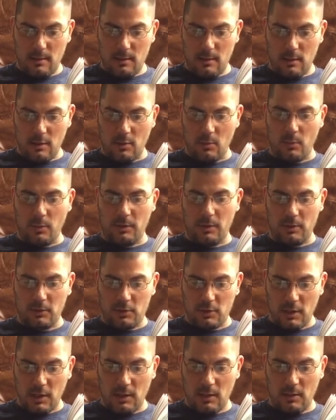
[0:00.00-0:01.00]
when
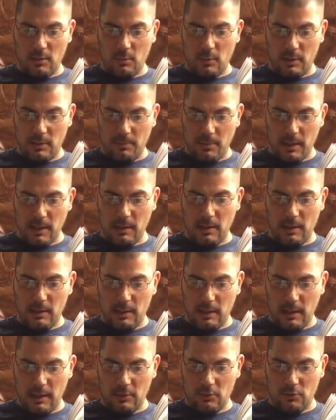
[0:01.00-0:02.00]
the pilot
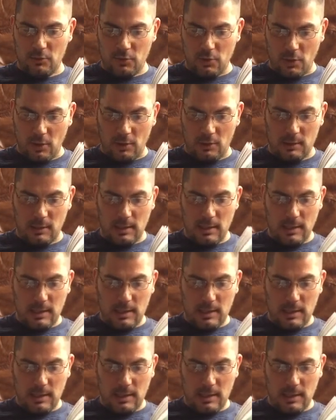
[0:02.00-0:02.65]
had jerked,